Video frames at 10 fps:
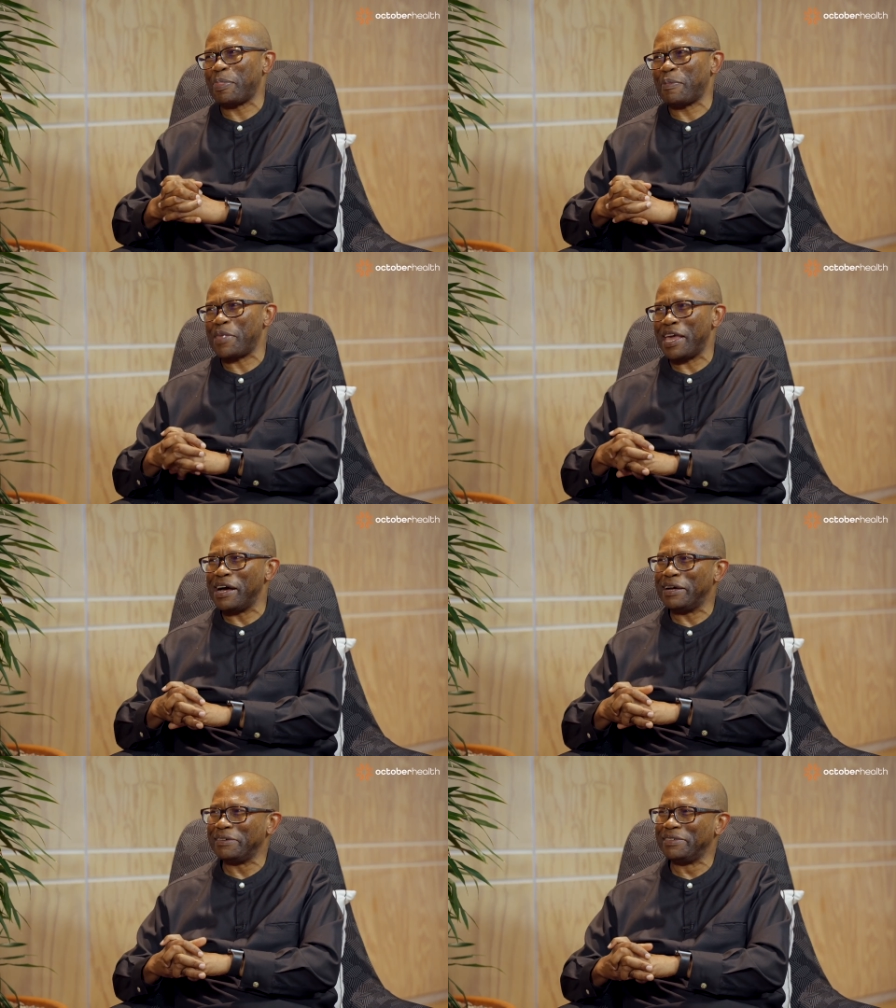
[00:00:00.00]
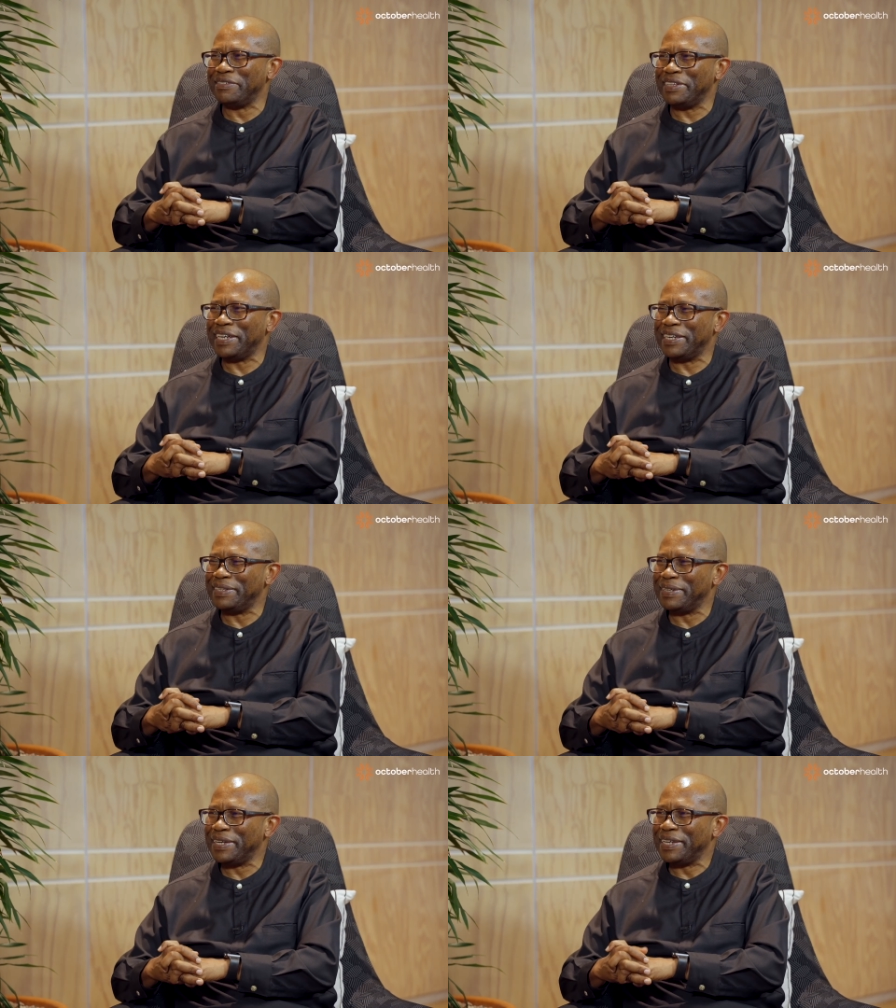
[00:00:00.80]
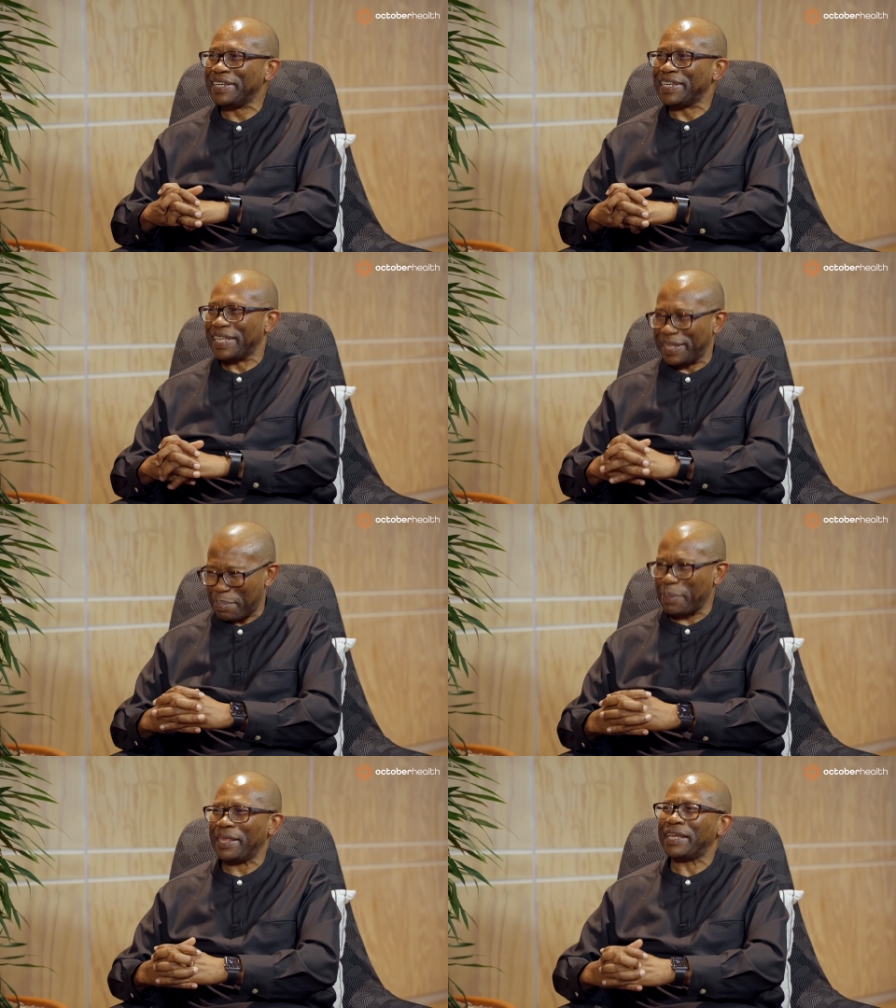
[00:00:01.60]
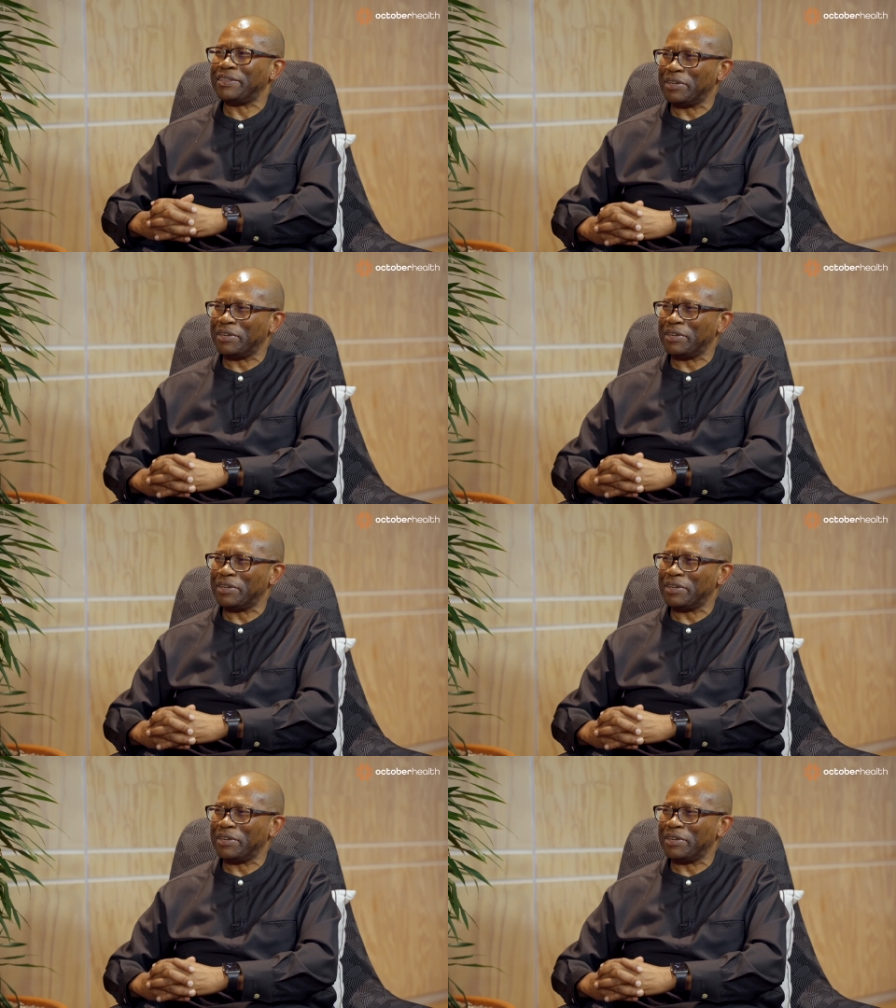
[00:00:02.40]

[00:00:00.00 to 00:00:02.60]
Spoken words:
Yeah, 100%. There's some great success stories.